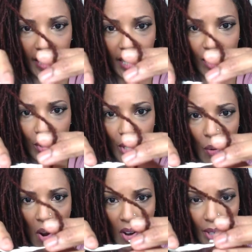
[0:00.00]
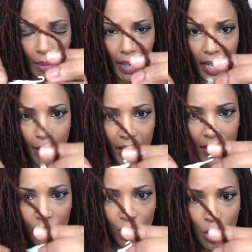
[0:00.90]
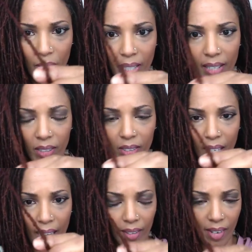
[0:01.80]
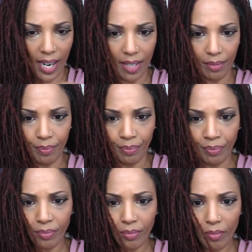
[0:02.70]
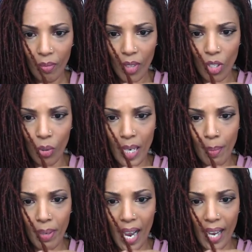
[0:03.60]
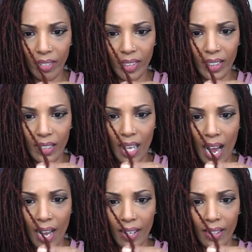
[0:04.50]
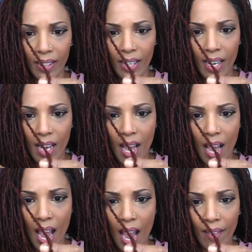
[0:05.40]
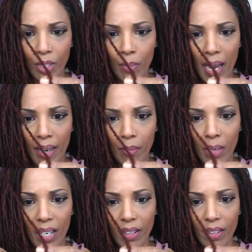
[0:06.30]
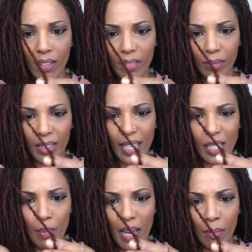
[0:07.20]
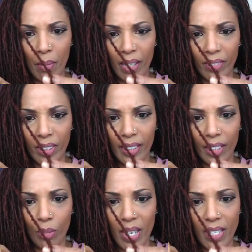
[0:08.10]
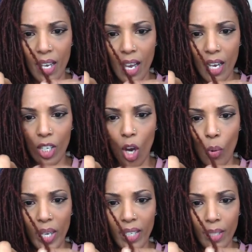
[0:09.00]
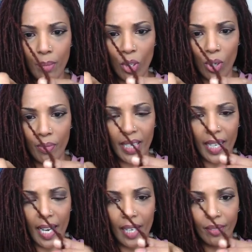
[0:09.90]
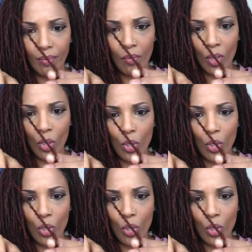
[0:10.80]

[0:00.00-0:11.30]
Now, you know all your babies. You know what they look like, right? So keep an eye on this lock. After about a month, it takes about a month to 6 weeks, go in and observe it again.